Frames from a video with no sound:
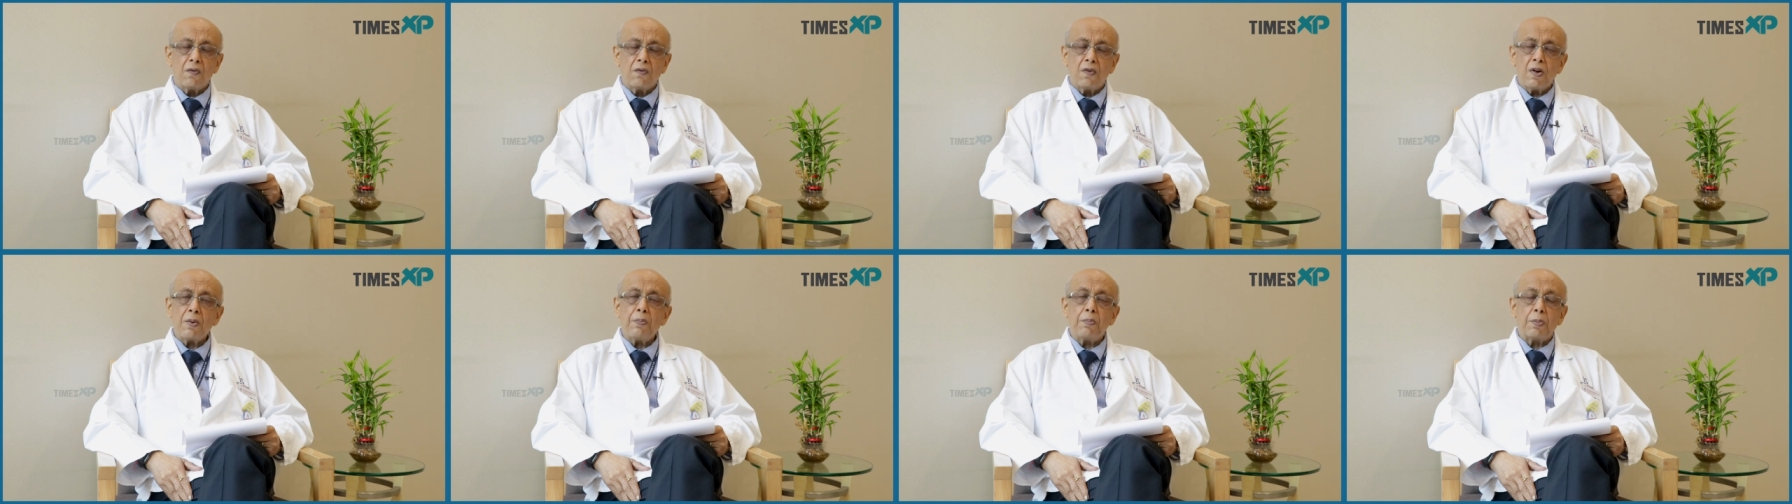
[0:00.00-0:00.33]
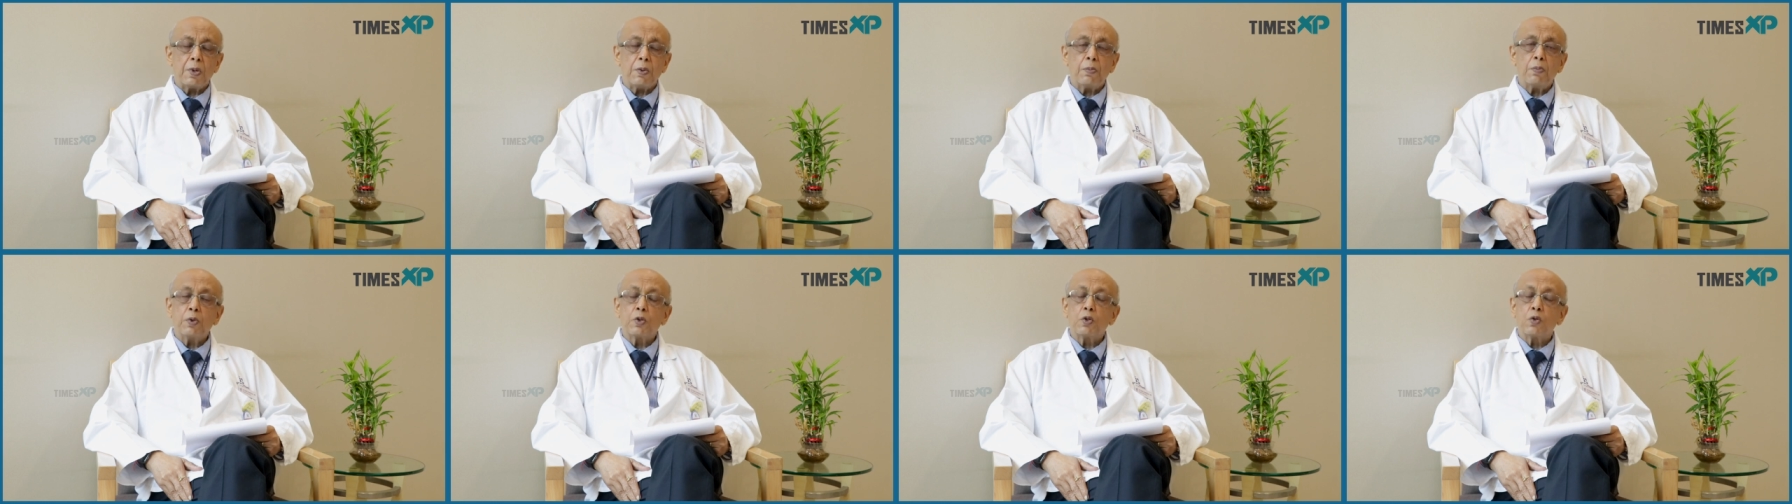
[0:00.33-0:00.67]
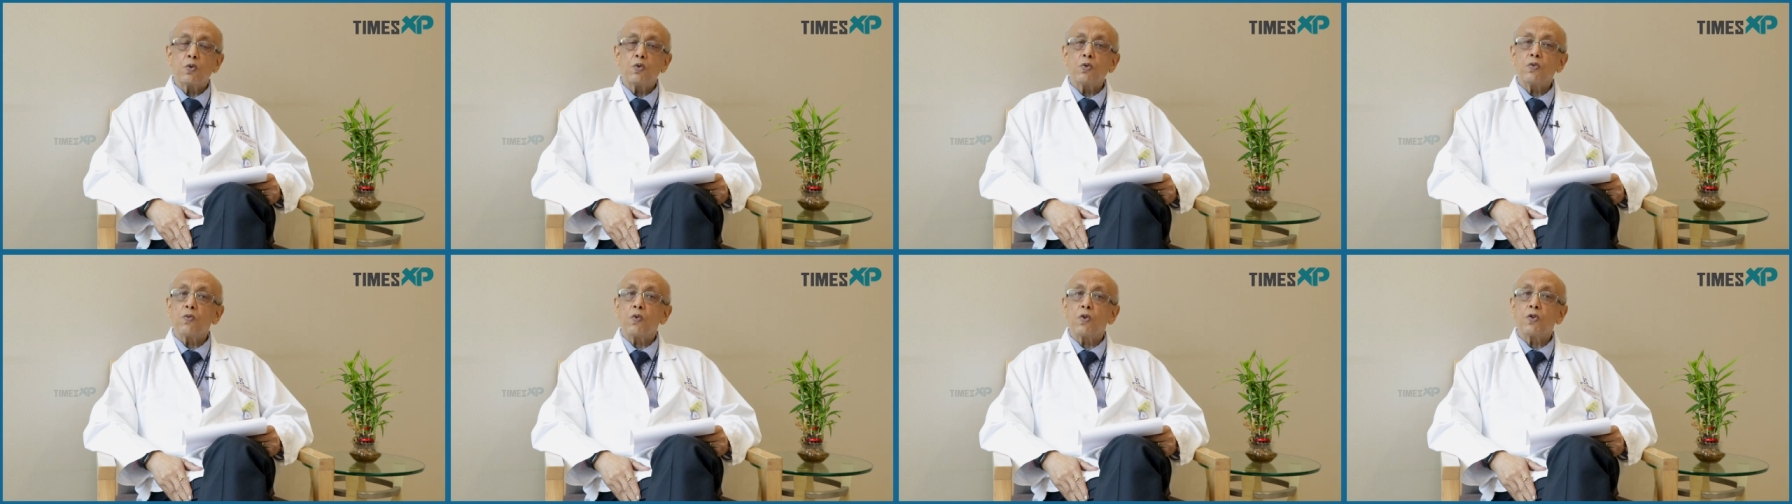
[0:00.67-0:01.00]
why people
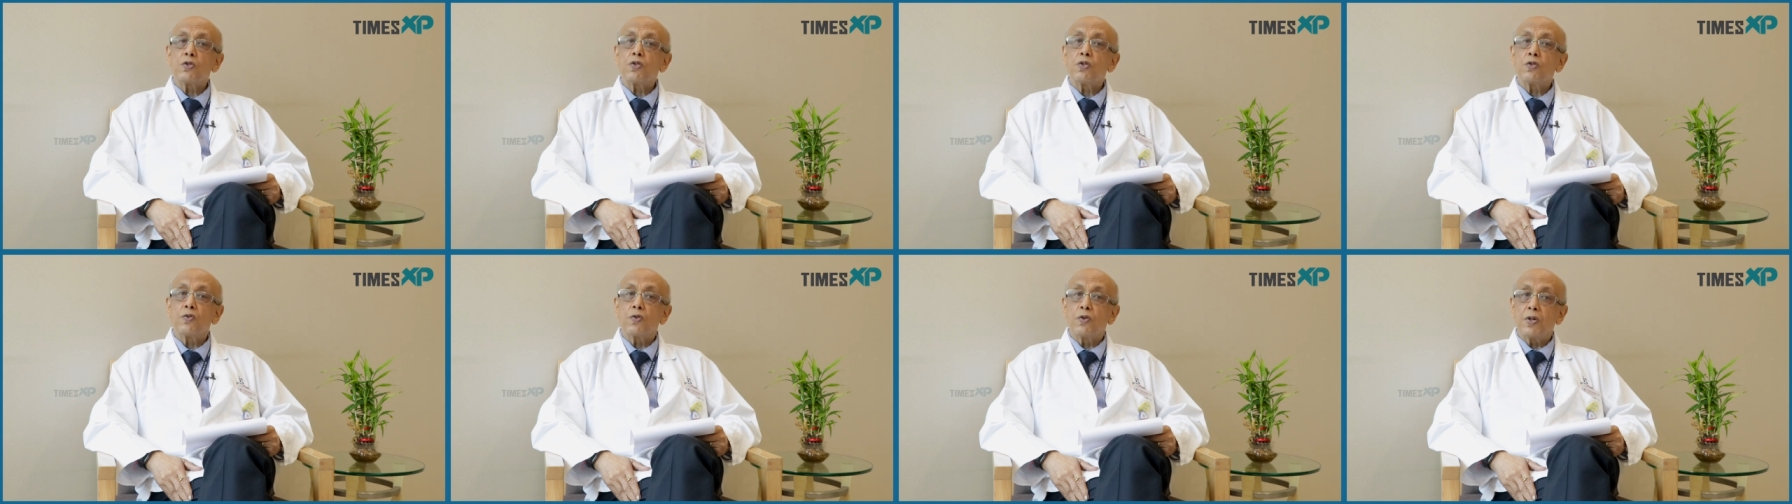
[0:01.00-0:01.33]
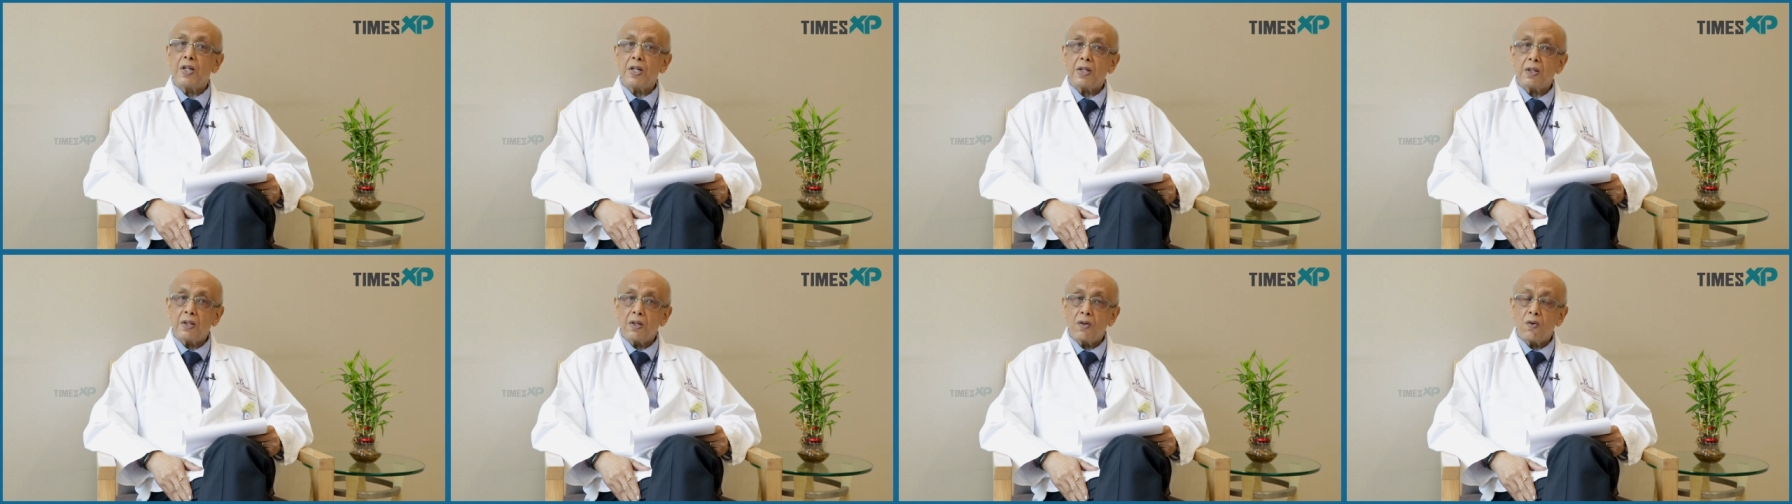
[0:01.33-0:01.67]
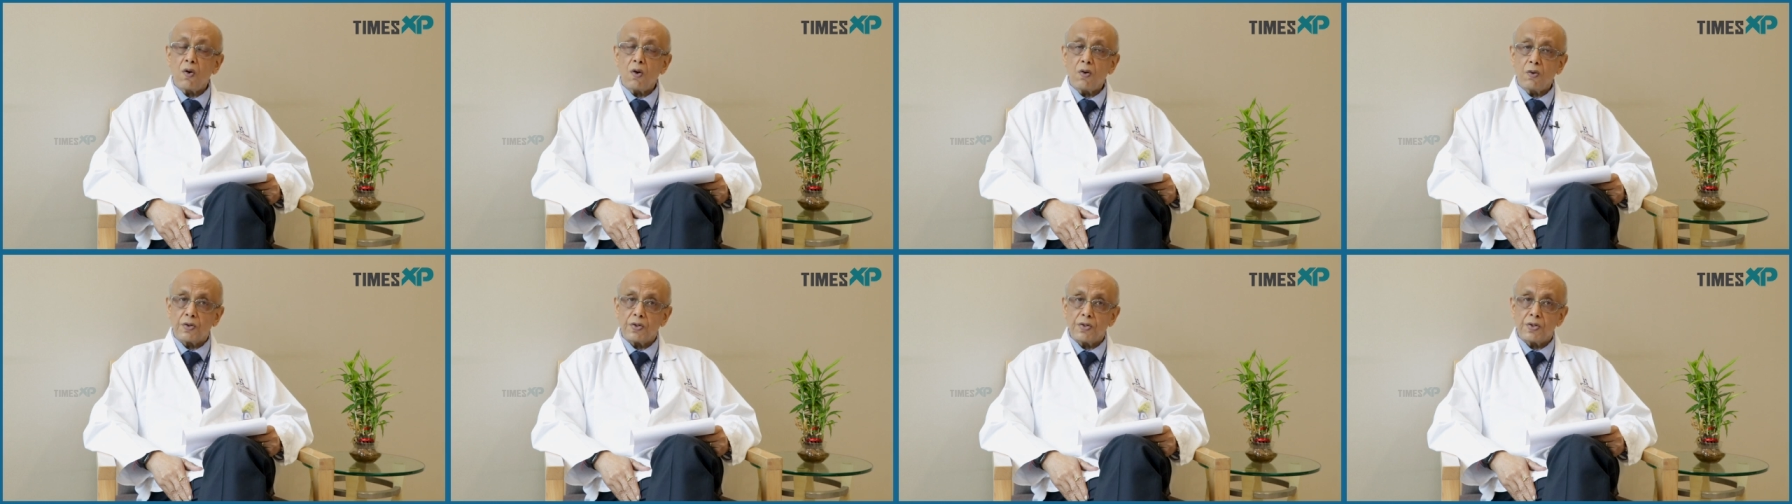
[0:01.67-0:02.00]
don't want to donate their
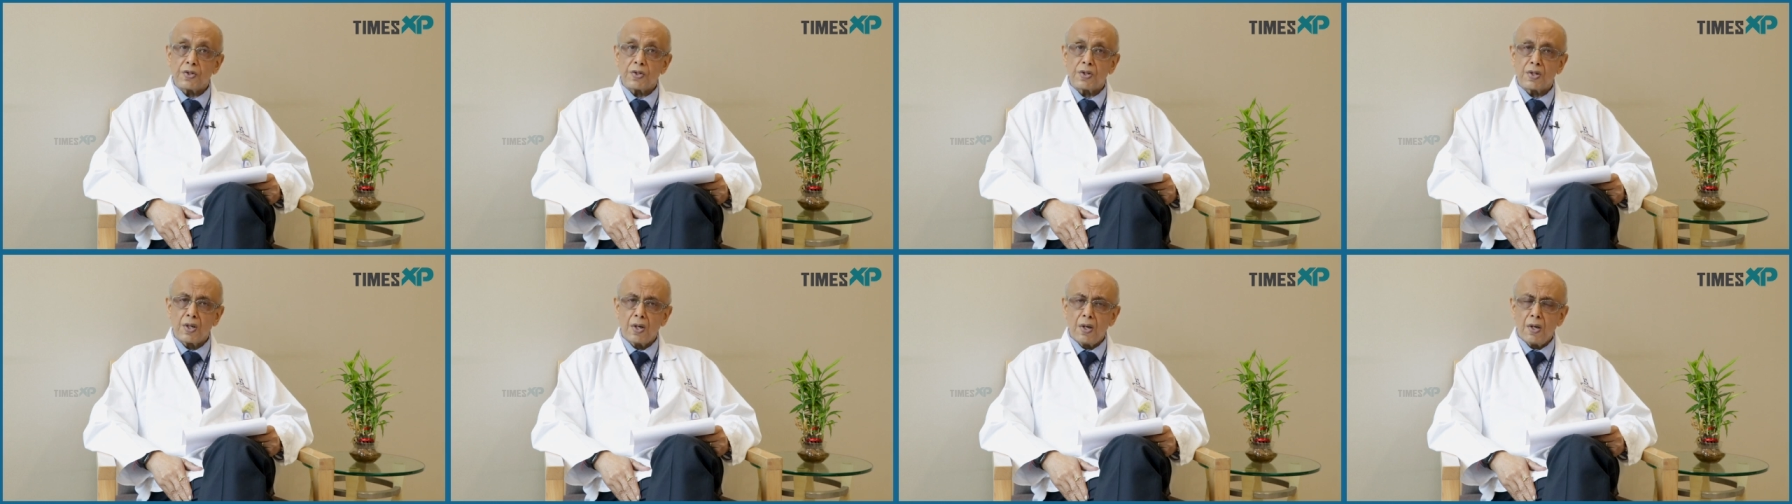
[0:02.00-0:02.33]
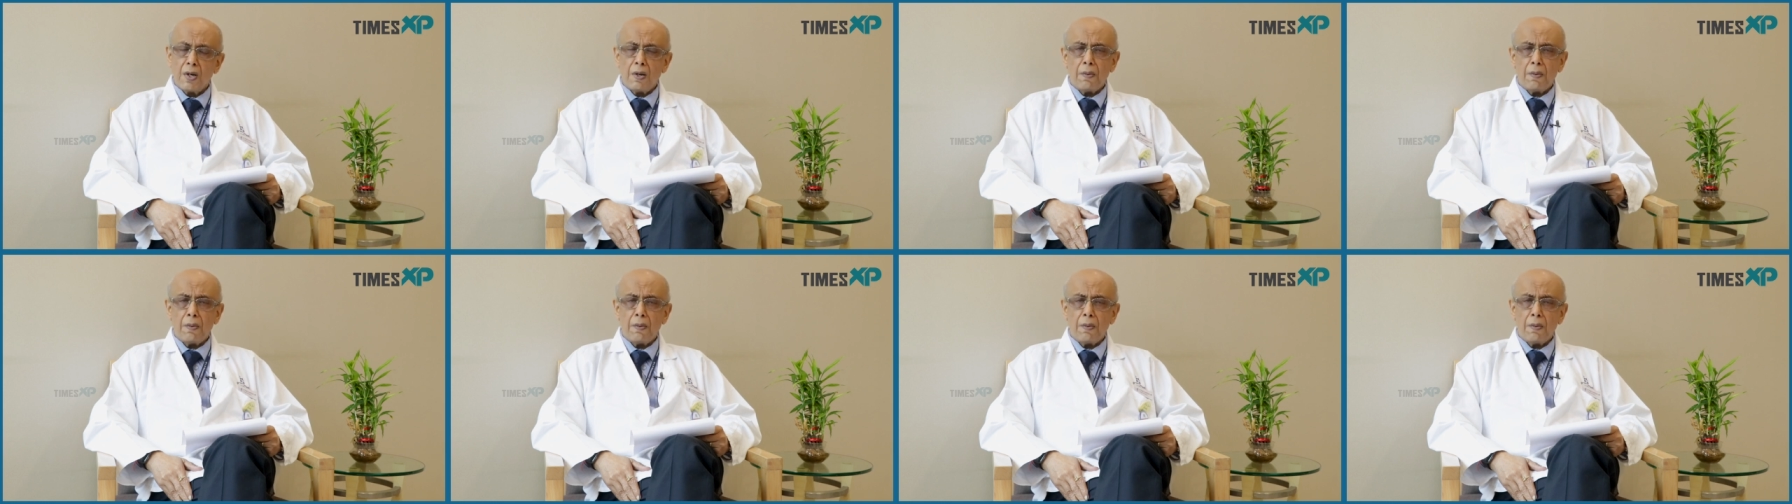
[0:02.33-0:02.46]
organs.